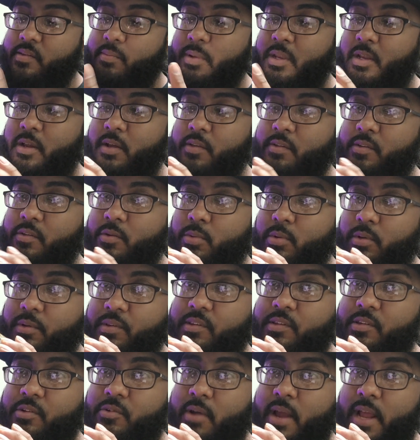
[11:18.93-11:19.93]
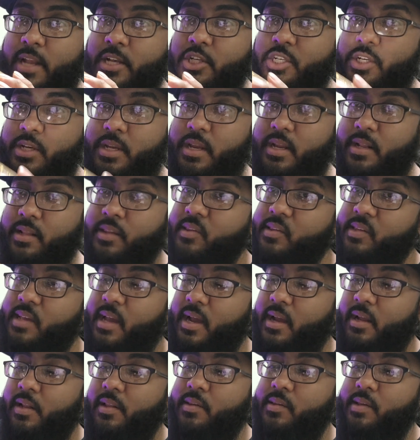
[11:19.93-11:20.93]
because you will scratch the
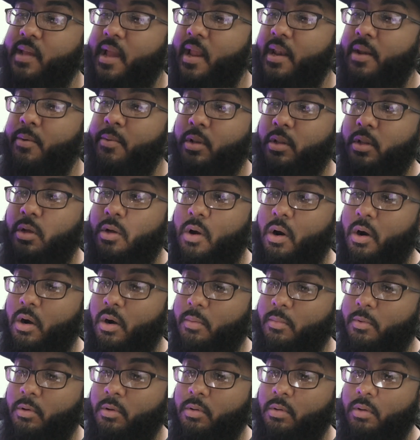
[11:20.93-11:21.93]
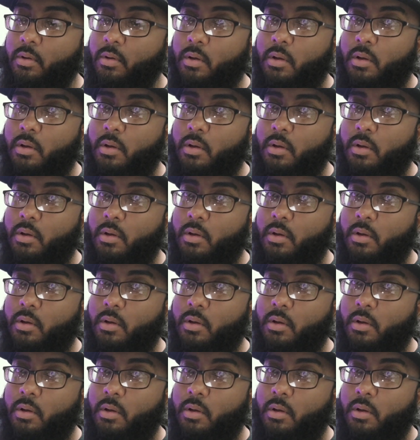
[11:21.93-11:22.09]
insides and it will look horrible.